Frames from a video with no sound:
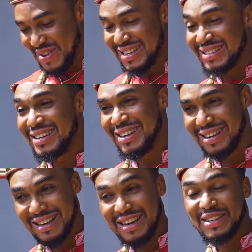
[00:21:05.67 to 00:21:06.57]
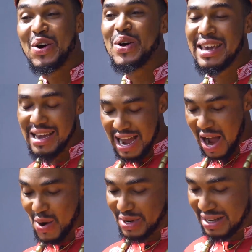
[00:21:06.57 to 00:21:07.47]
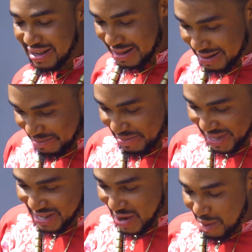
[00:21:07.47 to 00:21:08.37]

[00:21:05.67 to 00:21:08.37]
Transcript: You can say it again. Okay, I will be